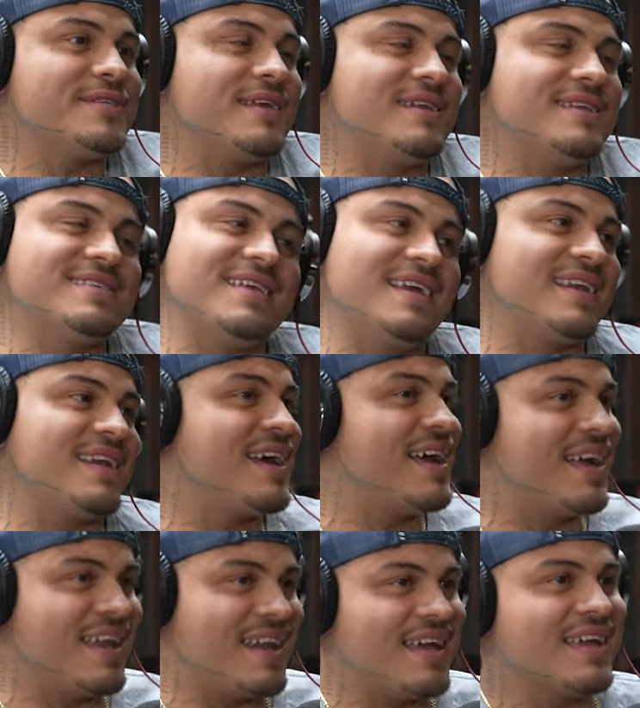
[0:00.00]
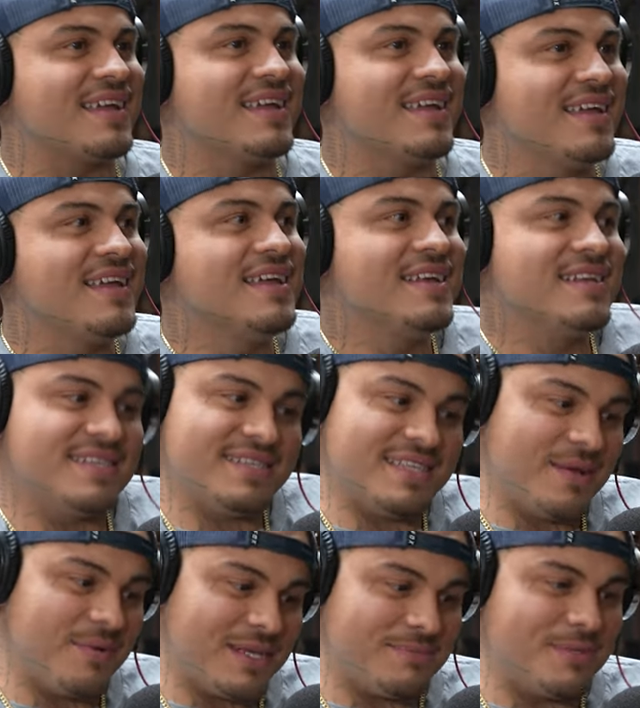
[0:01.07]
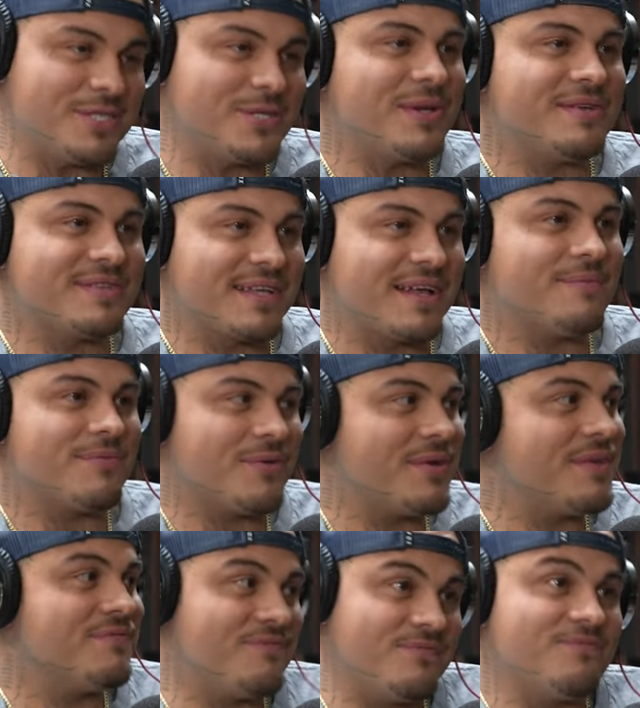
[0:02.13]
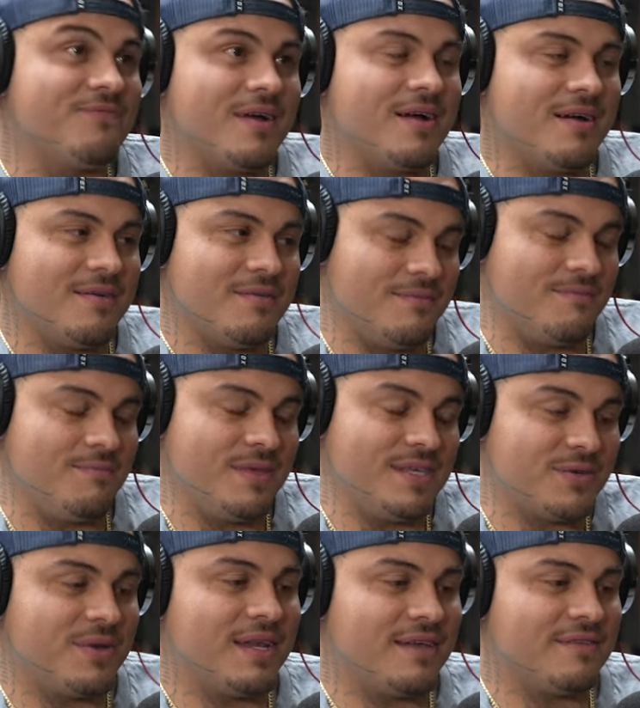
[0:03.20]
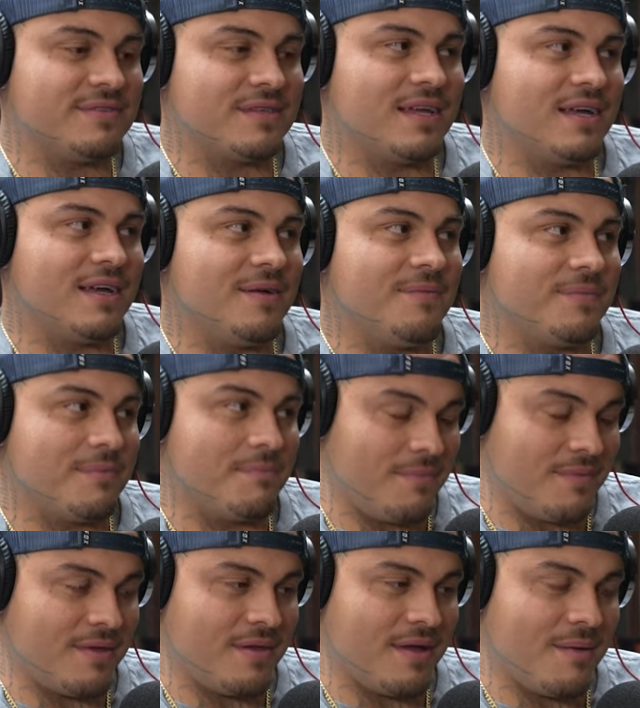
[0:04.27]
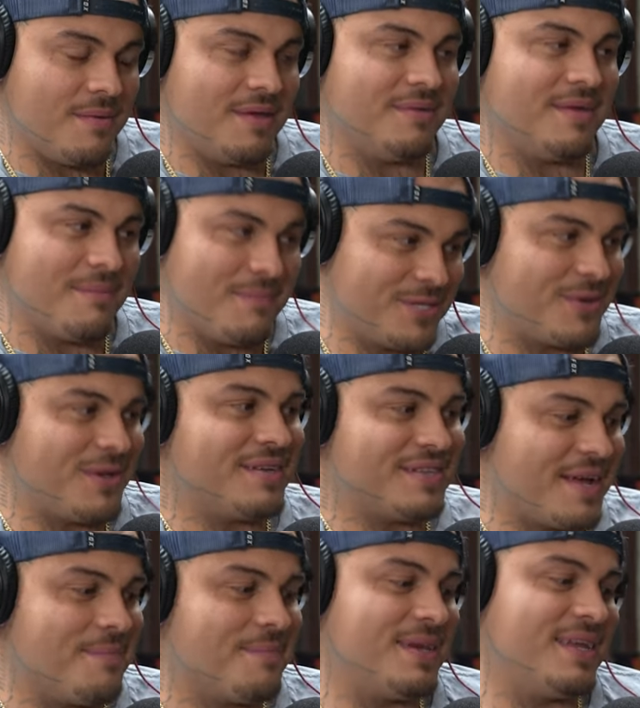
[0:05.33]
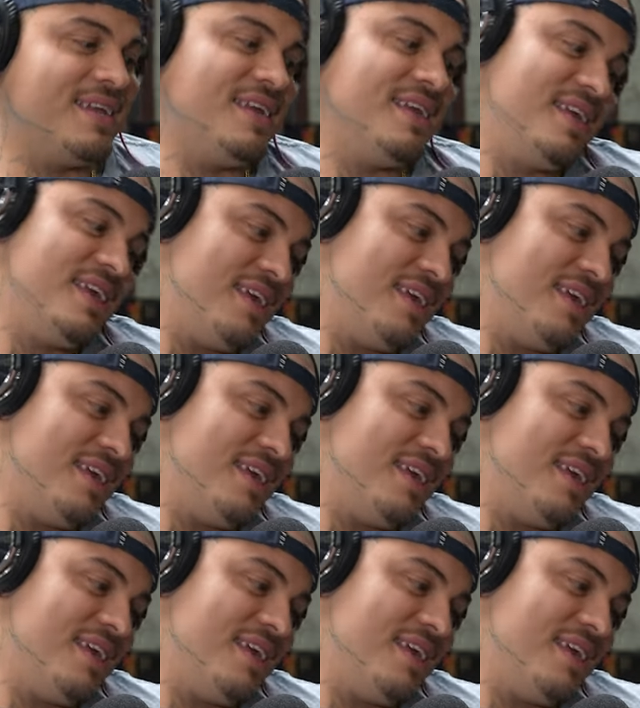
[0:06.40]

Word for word: and it's like, nah, like the same way as misery loves company, uh, misery loves uh, company. I mean, yeah, misery loves company.